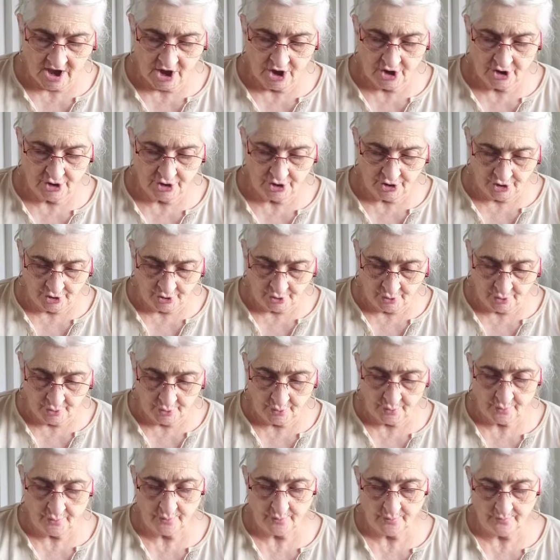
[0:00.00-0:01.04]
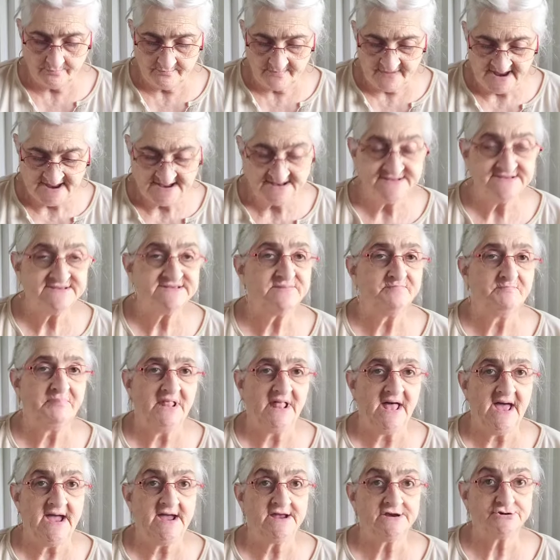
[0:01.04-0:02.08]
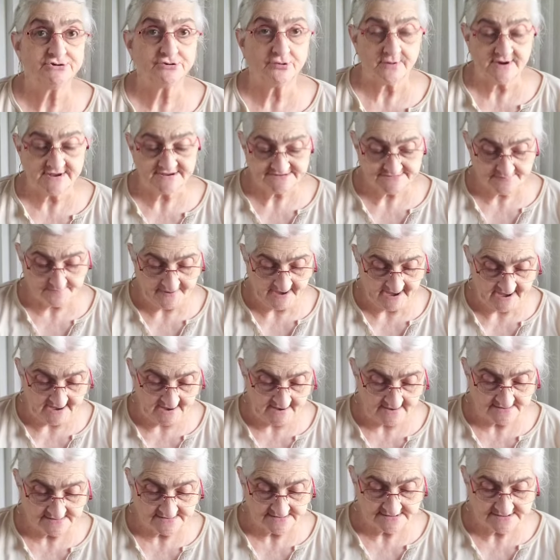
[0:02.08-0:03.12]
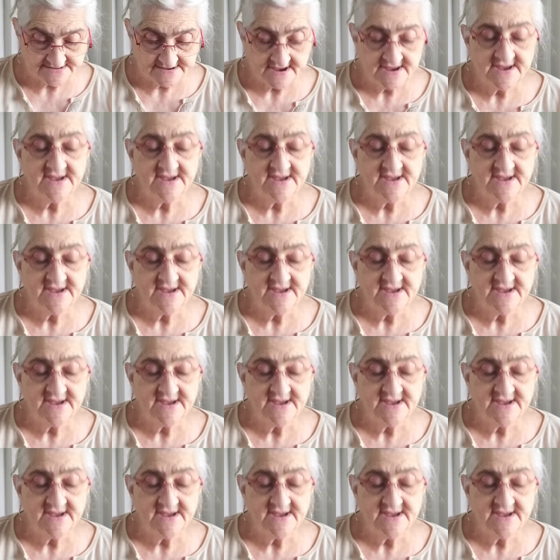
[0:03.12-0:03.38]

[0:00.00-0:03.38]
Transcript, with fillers: new men's black dress pants,